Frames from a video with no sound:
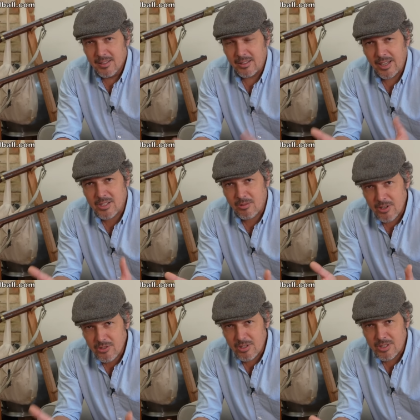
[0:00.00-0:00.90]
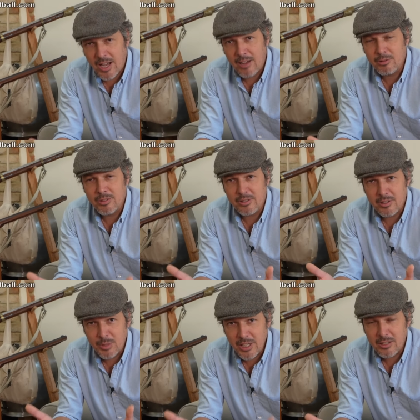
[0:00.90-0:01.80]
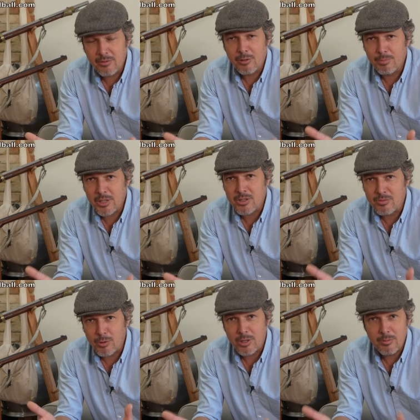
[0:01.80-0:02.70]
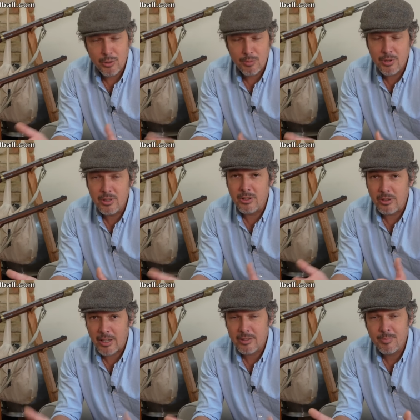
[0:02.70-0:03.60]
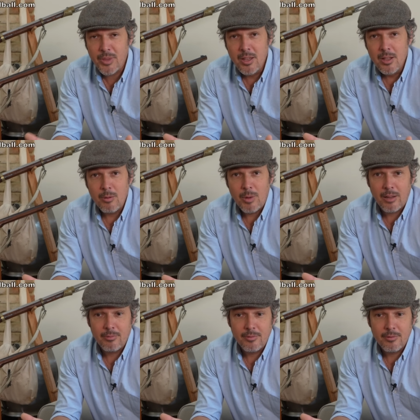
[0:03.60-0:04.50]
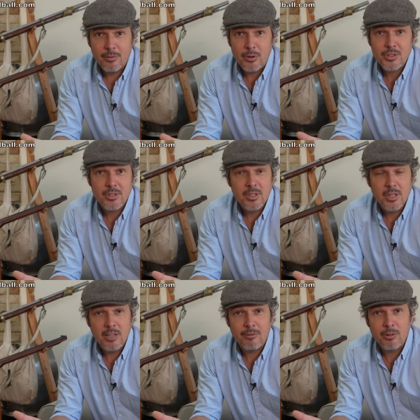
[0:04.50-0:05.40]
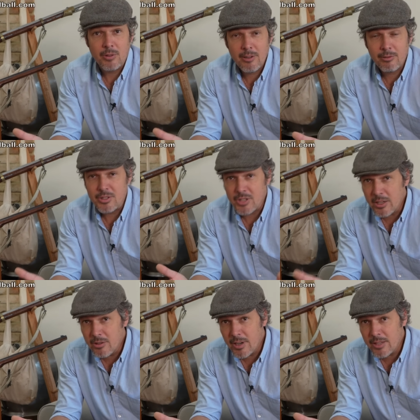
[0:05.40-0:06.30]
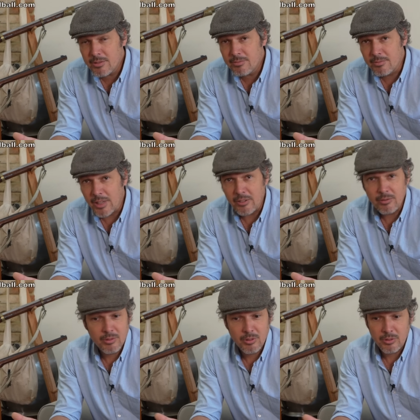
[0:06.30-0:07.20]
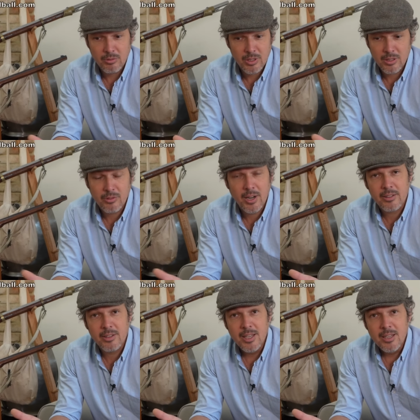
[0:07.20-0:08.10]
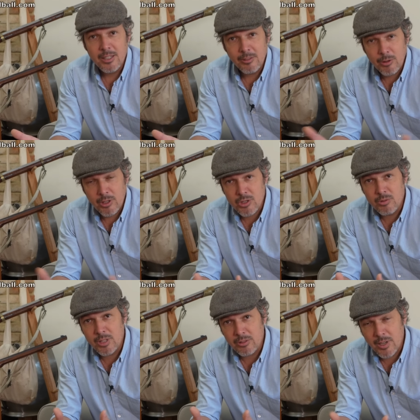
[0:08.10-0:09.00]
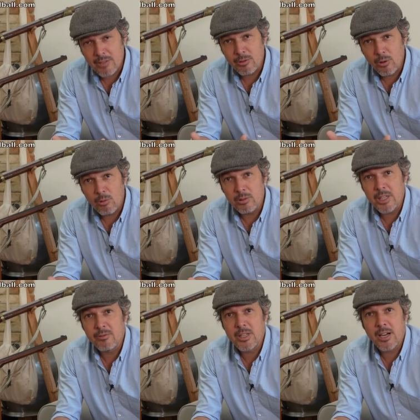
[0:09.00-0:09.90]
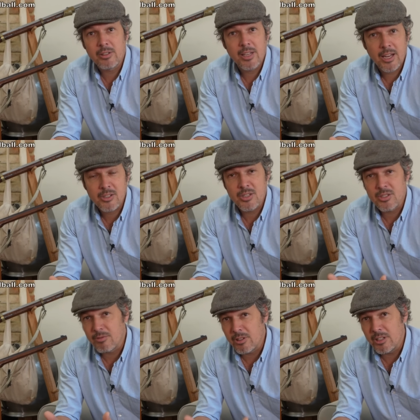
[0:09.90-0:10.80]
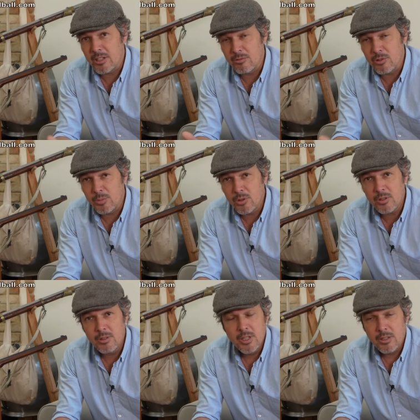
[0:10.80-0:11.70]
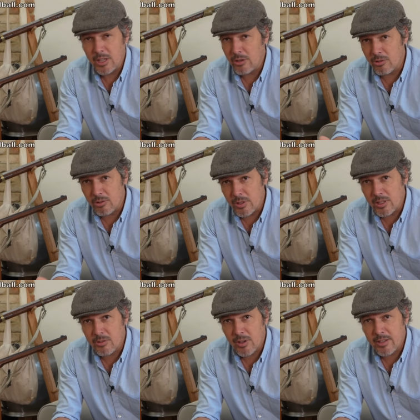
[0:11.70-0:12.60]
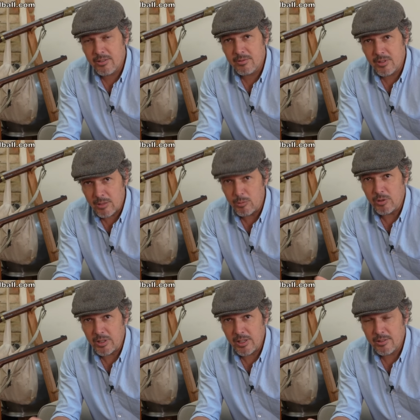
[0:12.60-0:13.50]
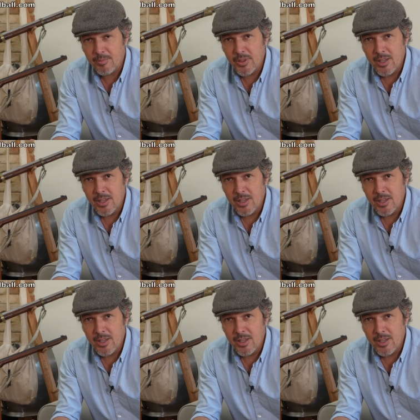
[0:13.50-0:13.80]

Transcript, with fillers: the next question is how to determine if your patch is working properly or not. Well, first, if your rifle is accurate, then you're doing it right. If you can shoot that rifle whole day without extensive cleaning of the bore, then you're doing it right. Keep doing that.